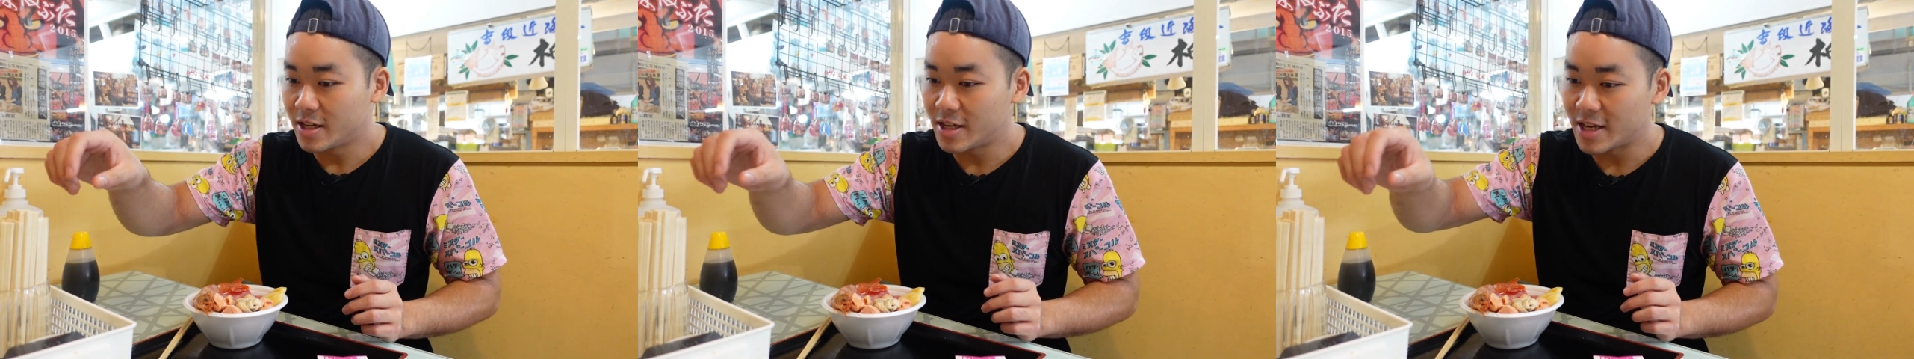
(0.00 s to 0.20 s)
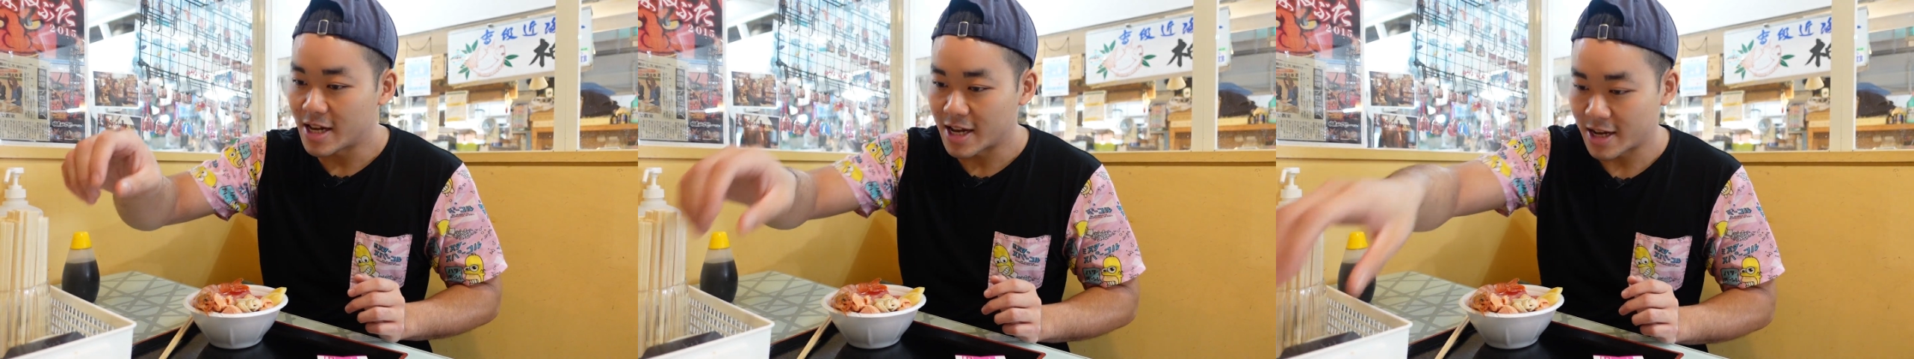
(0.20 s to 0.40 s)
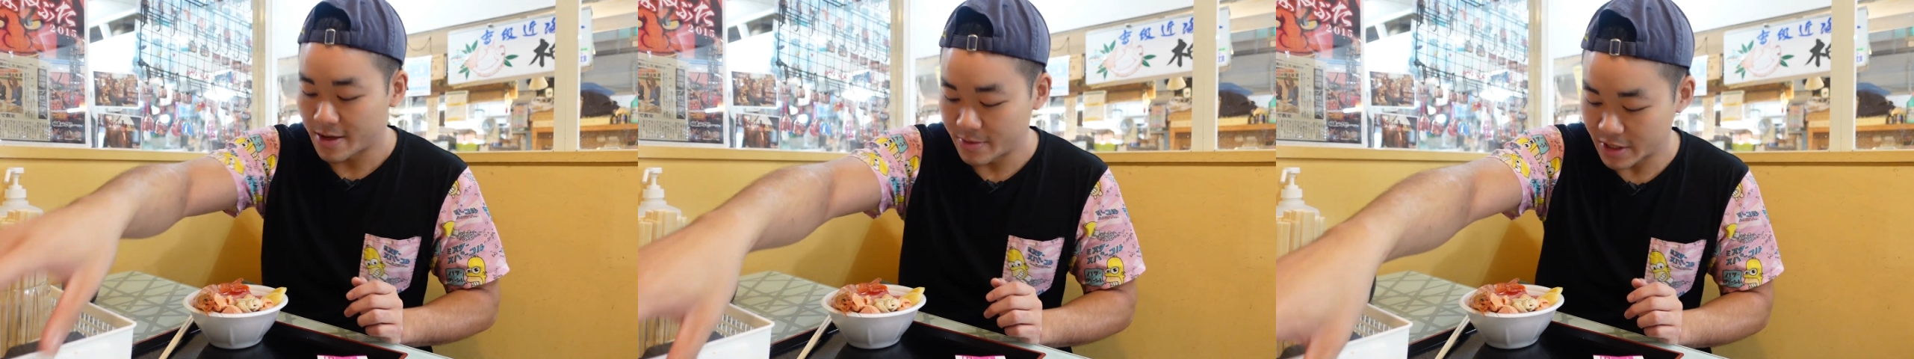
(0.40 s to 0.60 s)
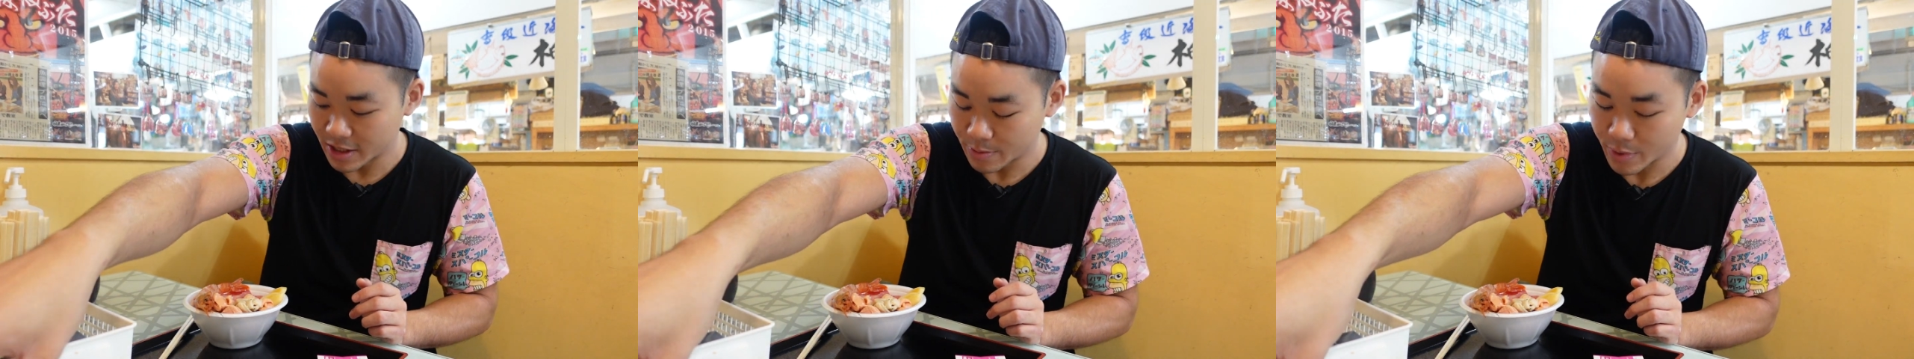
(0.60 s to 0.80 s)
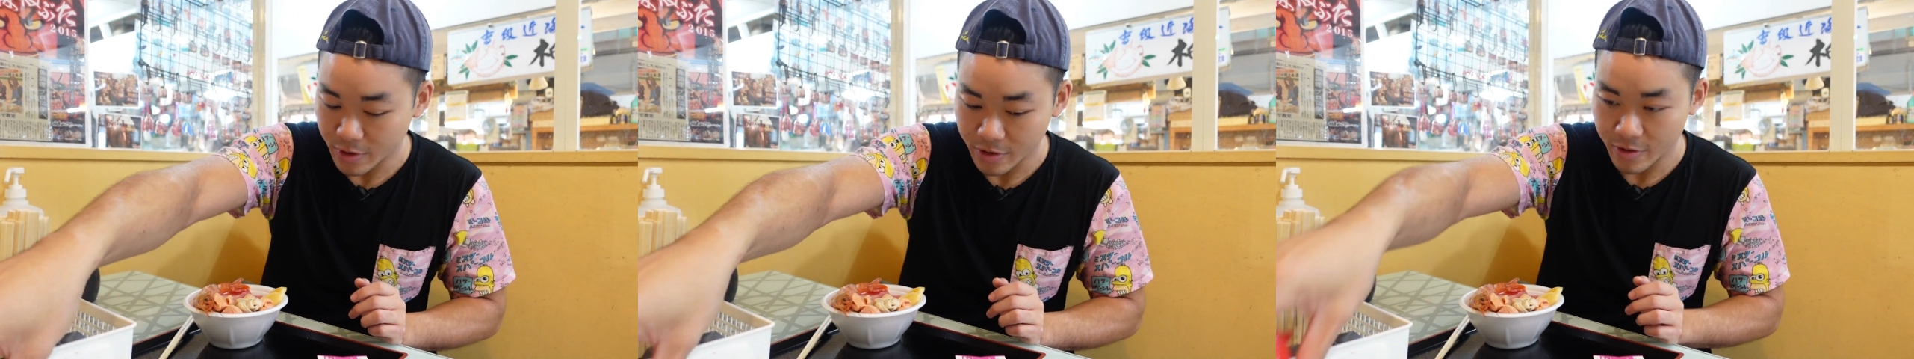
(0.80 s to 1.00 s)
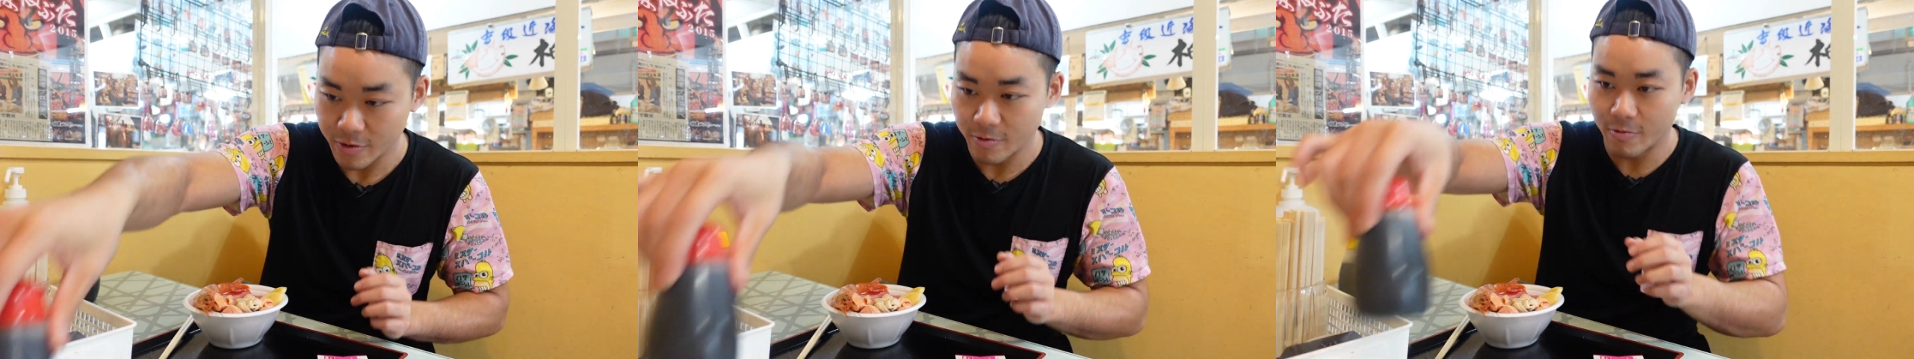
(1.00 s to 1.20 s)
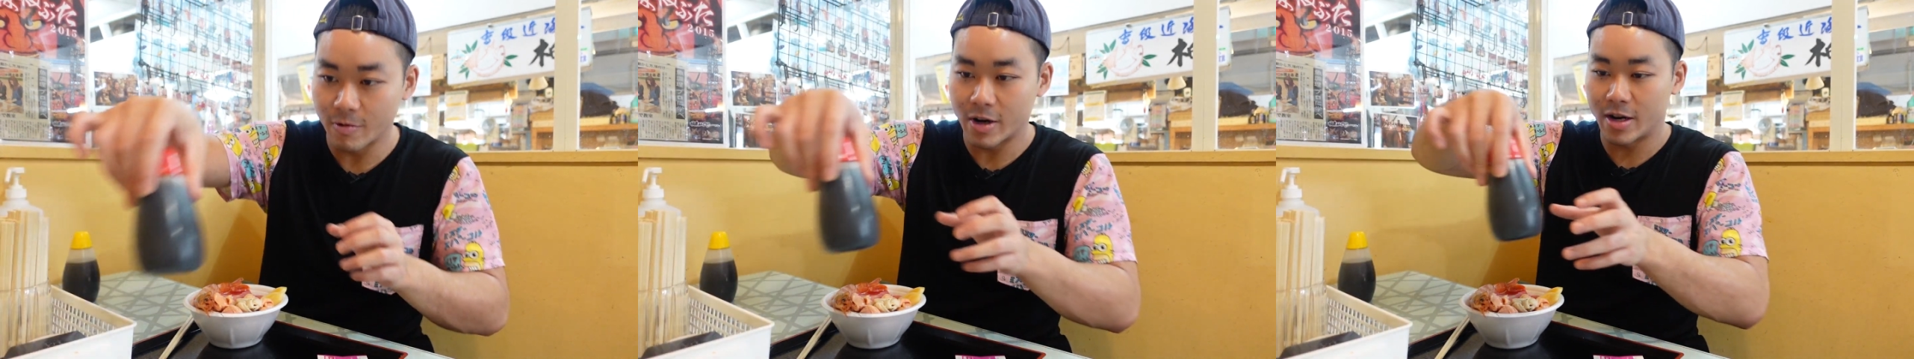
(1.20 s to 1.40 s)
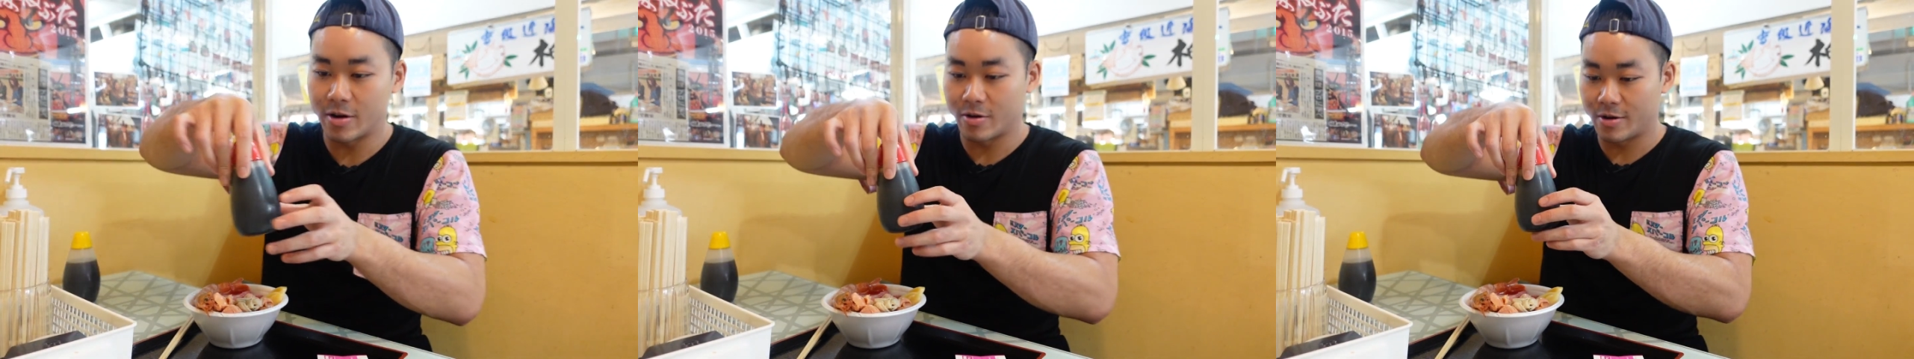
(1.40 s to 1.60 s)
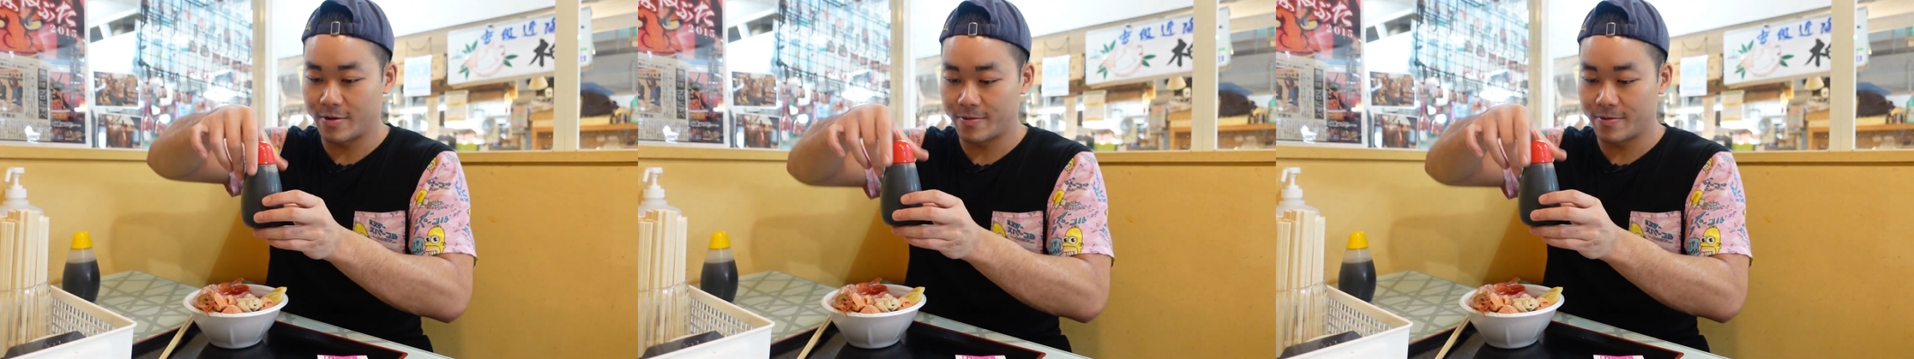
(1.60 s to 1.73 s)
Nah, I'm just gonna pour it right on.